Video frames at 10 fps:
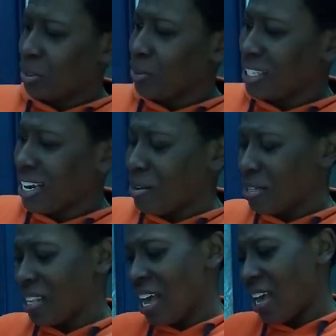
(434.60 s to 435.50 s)
What time
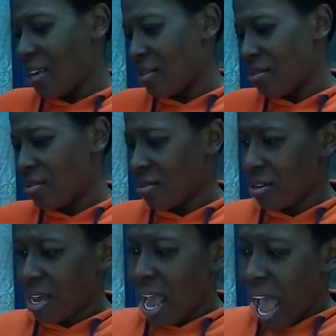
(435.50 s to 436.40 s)
is that?
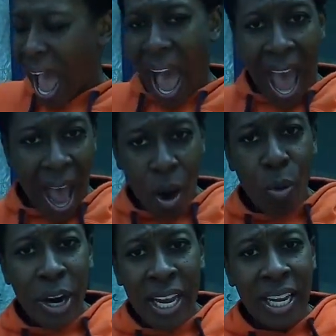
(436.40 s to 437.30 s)

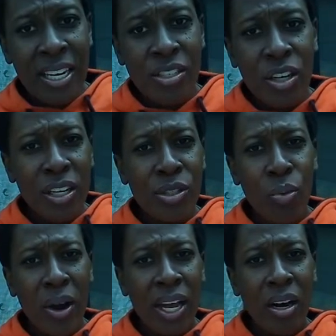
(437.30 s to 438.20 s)
Hour hand is on
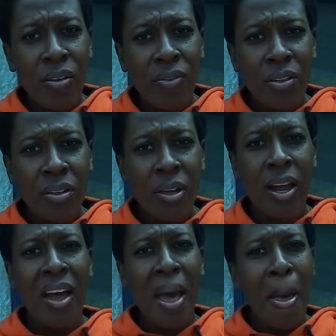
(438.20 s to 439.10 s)
12.
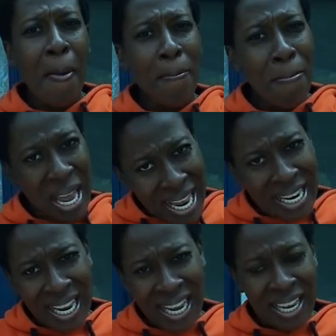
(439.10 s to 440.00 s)

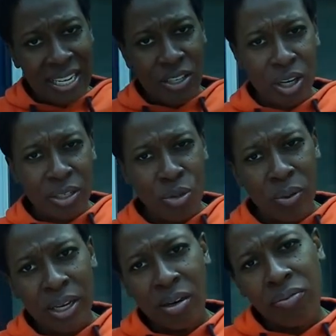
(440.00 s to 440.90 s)
Minute hand is on
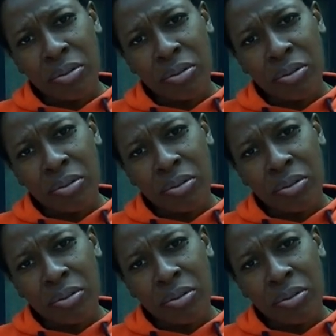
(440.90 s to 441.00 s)
12.